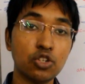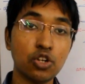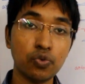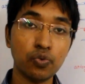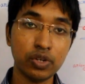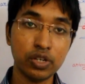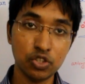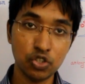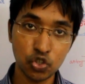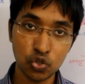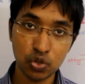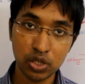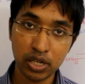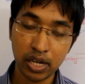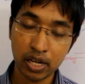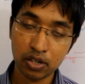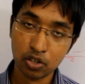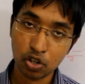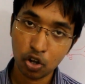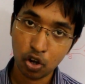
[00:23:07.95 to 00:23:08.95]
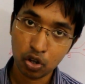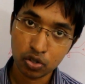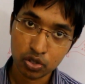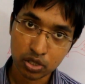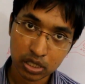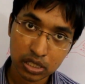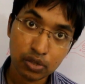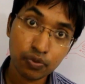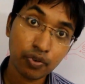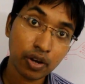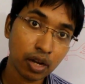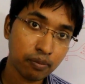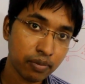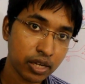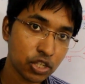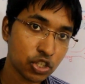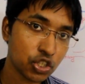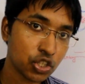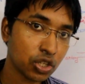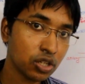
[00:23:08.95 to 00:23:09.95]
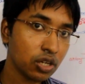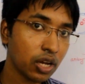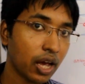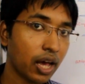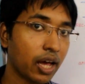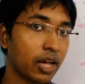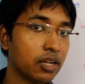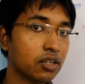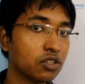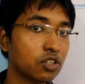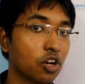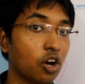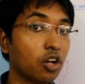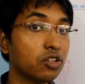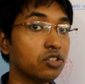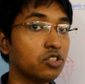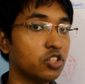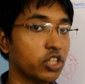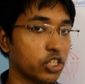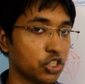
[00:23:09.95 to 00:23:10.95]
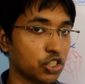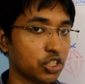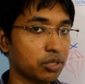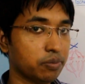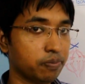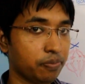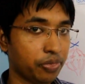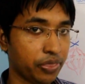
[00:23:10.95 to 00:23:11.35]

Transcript: of injury and cause inflammation and congestion.